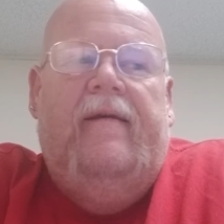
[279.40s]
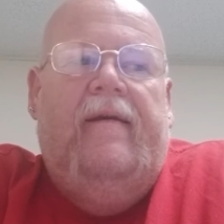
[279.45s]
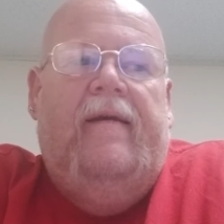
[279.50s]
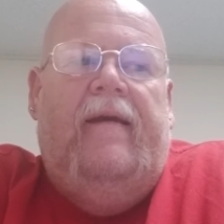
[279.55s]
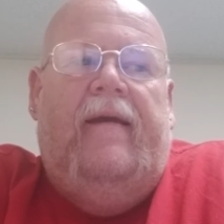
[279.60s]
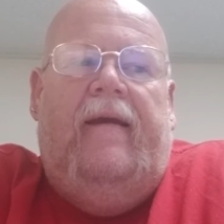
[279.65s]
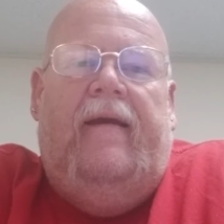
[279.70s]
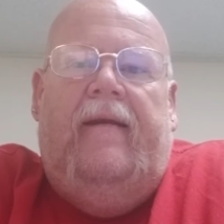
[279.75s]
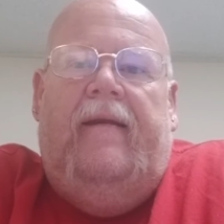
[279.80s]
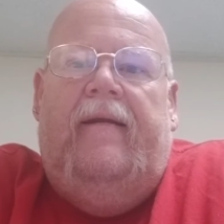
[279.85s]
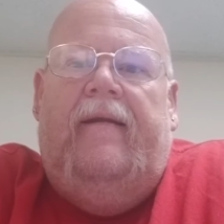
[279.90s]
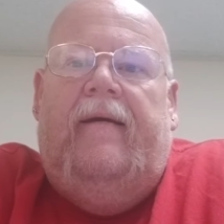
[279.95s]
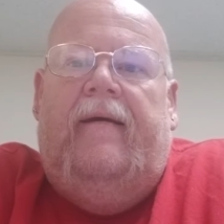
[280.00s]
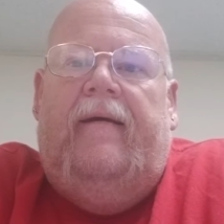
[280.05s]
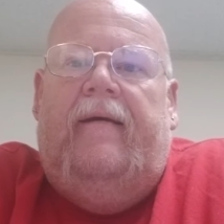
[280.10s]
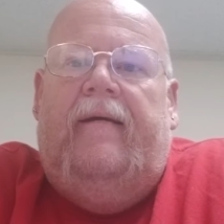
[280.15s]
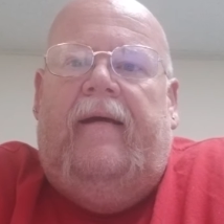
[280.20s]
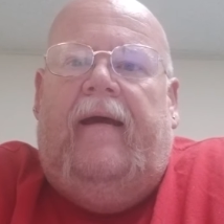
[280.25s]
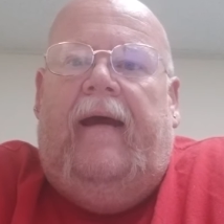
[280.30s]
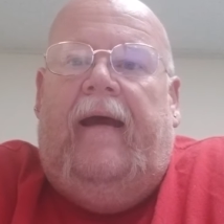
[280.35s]
And
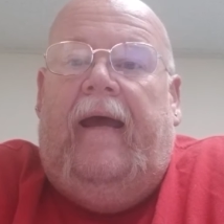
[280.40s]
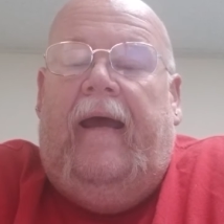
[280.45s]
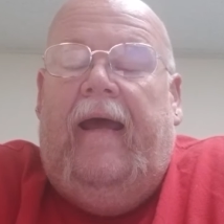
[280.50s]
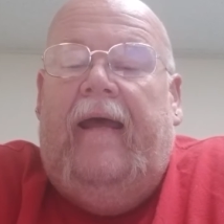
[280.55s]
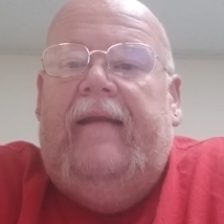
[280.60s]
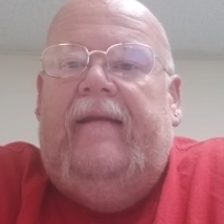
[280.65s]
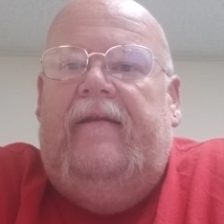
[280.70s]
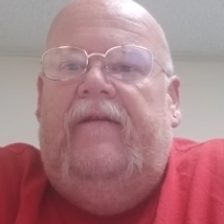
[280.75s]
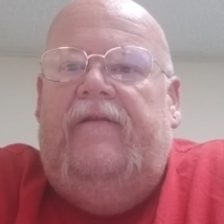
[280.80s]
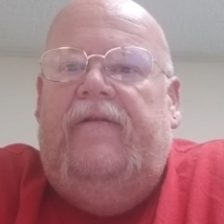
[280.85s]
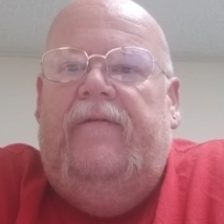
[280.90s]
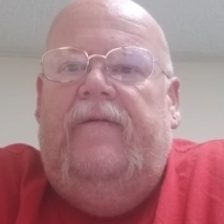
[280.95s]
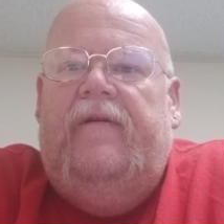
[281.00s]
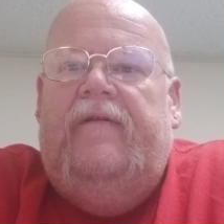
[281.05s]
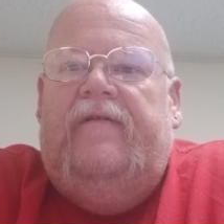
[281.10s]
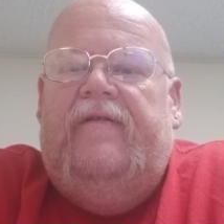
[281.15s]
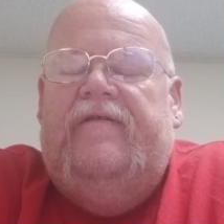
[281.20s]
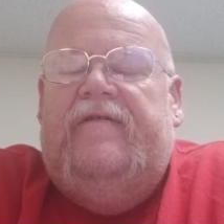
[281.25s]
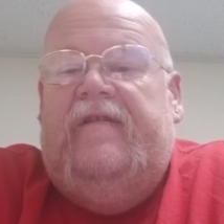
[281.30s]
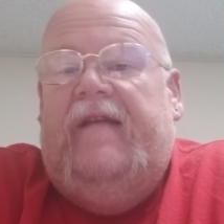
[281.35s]
I had to do it
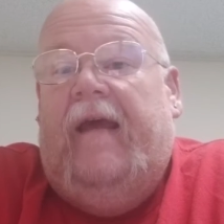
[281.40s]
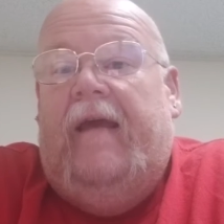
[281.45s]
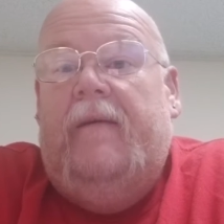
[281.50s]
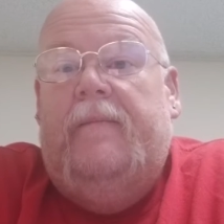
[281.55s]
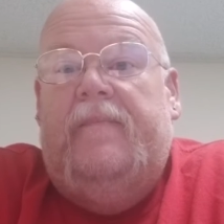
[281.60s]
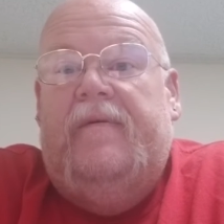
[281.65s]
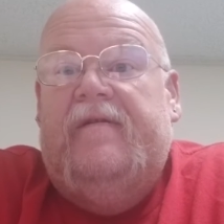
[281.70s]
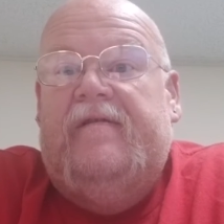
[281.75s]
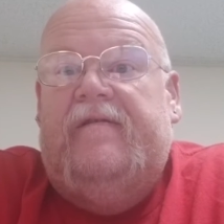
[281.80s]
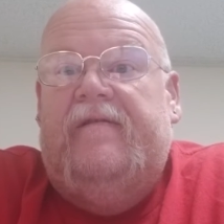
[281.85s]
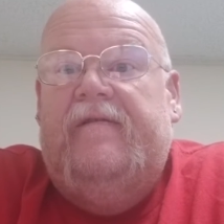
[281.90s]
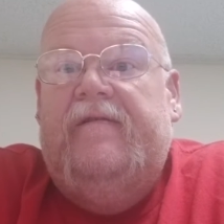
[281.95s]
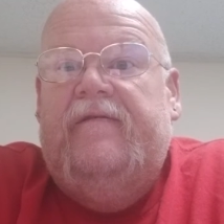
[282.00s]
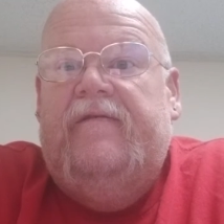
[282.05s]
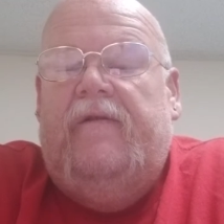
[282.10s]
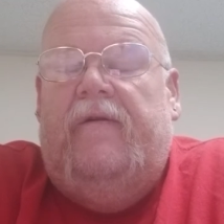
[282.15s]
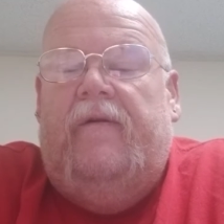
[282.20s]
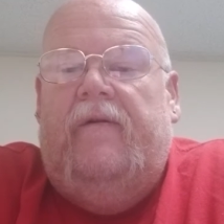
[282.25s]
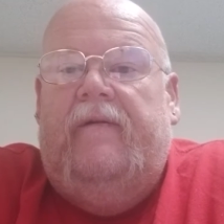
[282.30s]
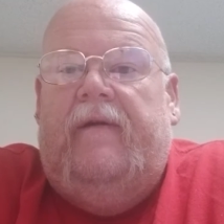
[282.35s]
to stay in business
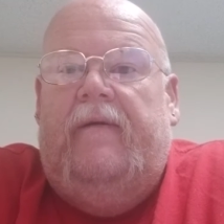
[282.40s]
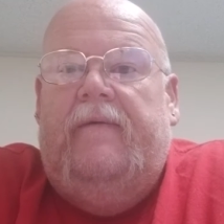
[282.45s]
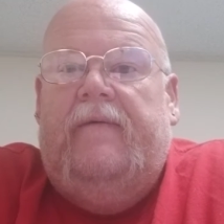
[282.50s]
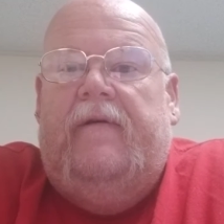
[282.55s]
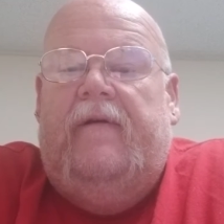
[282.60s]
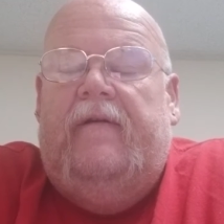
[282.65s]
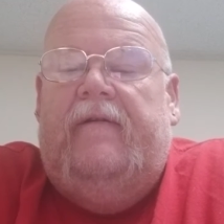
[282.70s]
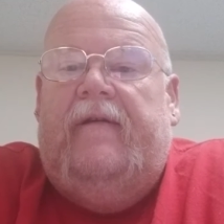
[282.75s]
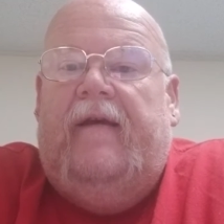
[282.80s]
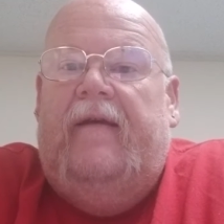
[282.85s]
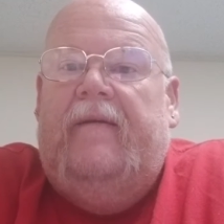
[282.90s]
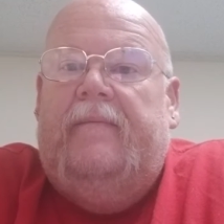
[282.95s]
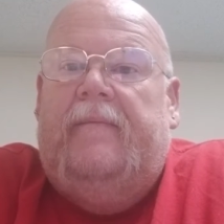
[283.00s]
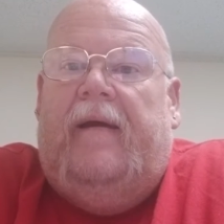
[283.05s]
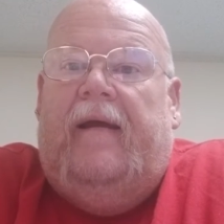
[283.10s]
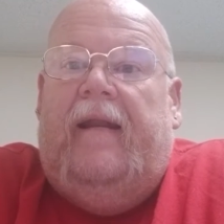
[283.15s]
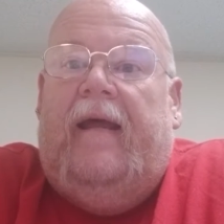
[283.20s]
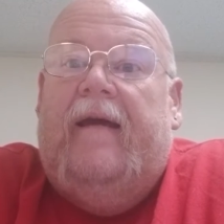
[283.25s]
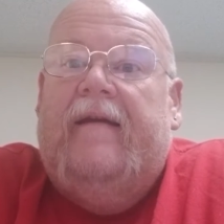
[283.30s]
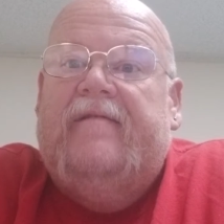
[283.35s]
or they were going to take my
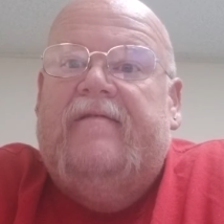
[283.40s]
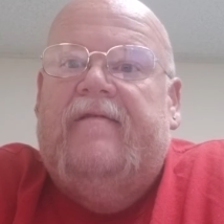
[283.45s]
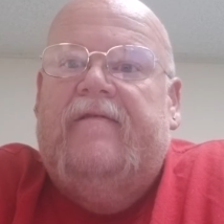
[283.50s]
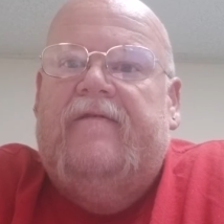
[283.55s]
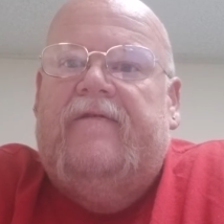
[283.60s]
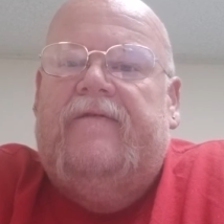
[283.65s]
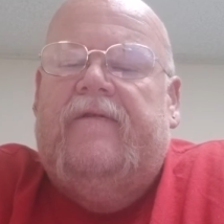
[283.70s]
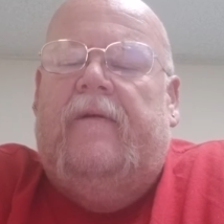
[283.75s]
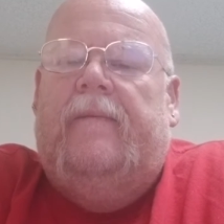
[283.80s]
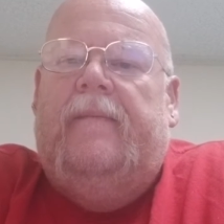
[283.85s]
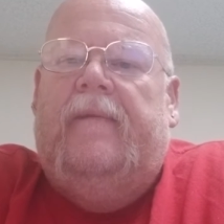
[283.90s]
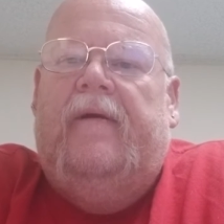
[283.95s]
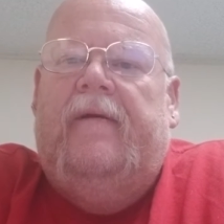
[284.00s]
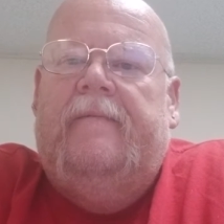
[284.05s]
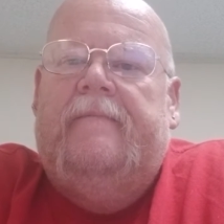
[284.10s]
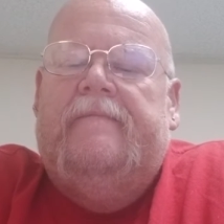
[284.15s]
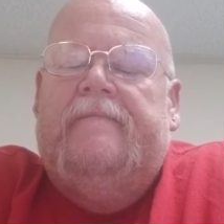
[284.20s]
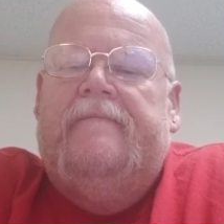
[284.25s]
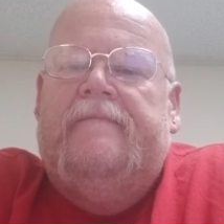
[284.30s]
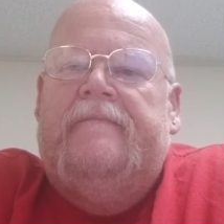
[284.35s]
license from me.
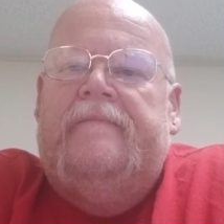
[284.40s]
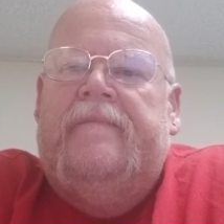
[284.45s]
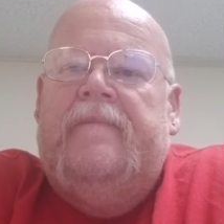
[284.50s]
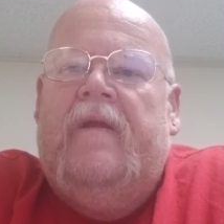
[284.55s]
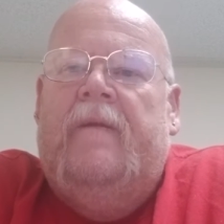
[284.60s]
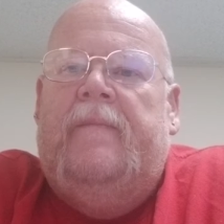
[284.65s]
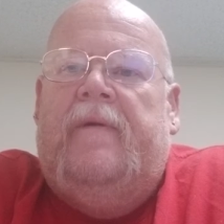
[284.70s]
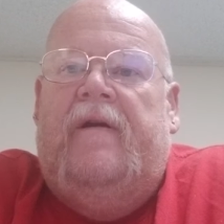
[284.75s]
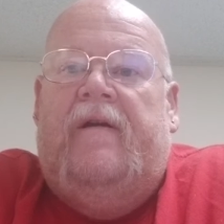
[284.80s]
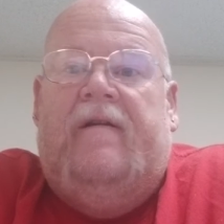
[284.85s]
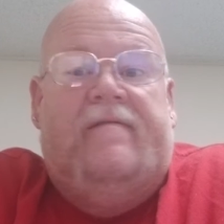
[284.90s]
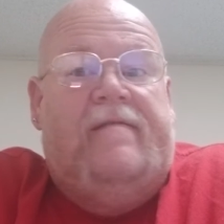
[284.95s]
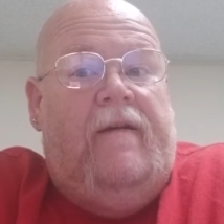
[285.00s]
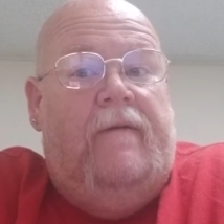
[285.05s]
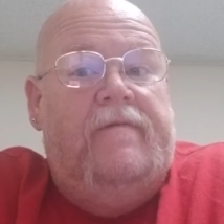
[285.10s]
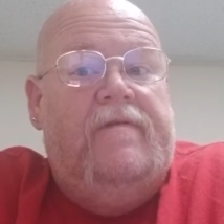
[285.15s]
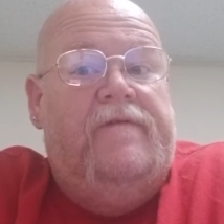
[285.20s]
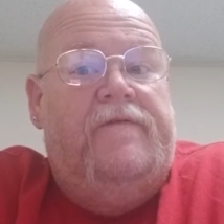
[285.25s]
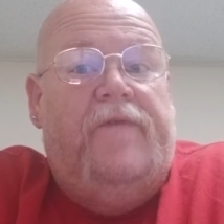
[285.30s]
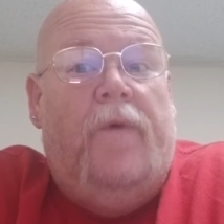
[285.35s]
Because I
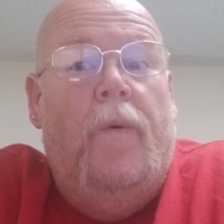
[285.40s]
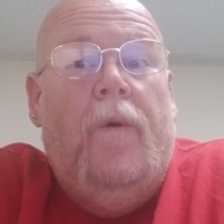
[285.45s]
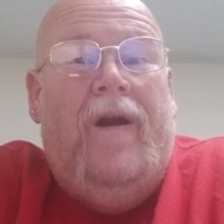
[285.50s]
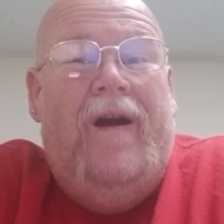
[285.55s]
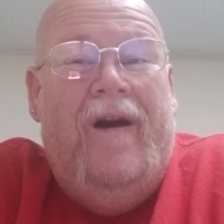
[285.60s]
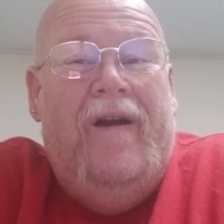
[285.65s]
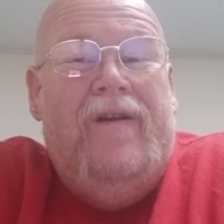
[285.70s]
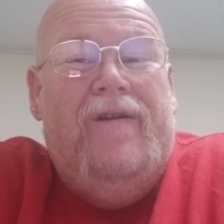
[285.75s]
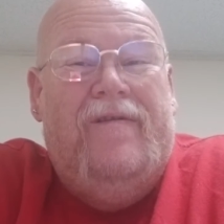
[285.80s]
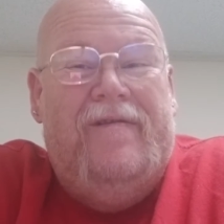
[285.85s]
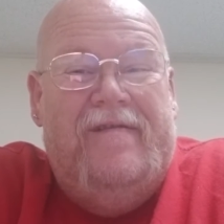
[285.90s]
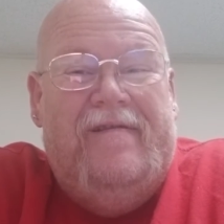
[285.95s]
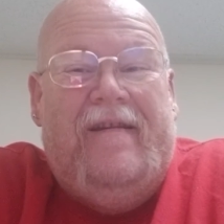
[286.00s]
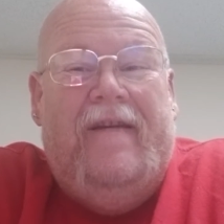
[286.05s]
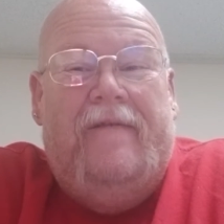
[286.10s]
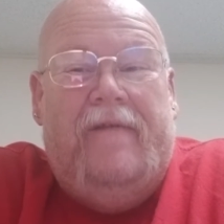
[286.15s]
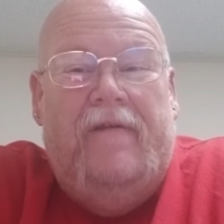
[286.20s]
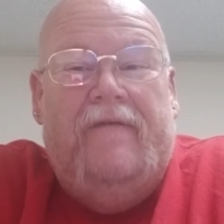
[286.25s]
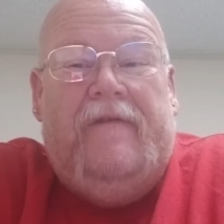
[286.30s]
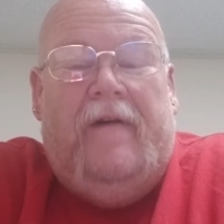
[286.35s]
was
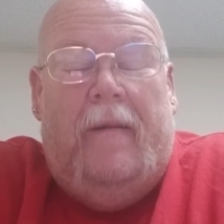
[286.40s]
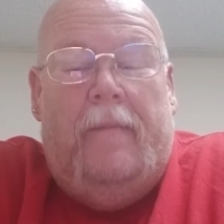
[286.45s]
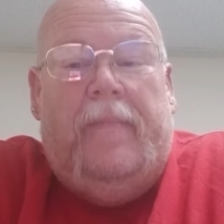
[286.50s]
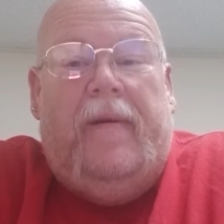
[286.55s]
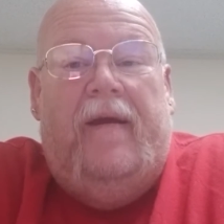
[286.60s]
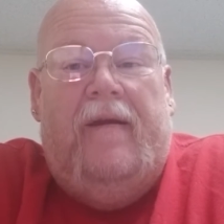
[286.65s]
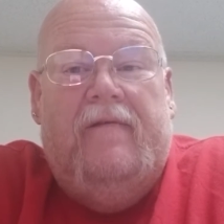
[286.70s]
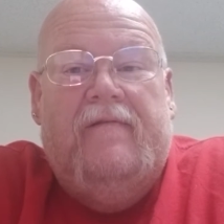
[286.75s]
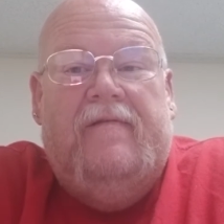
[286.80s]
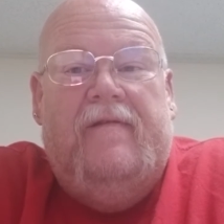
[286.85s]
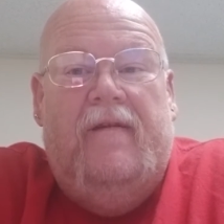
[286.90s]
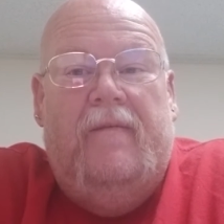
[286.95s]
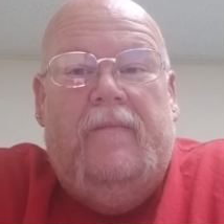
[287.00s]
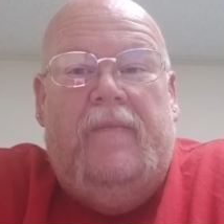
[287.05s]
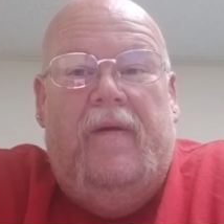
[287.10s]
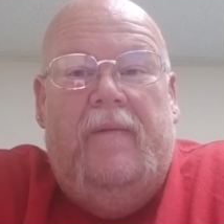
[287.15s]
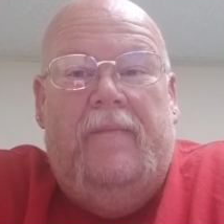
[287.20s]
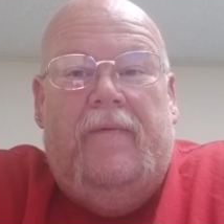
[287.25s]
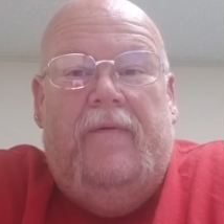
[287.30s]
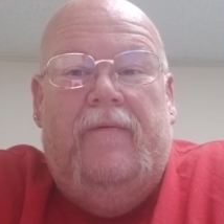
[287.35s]
475 pounds then,
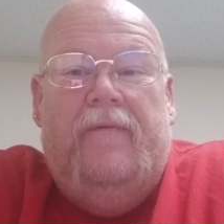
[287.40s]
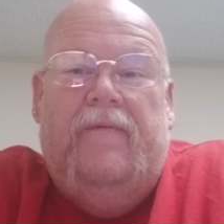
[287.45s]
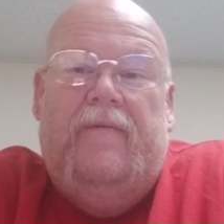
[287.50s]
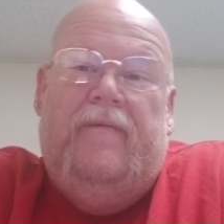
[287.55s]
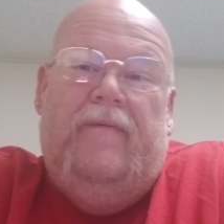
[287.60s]
people.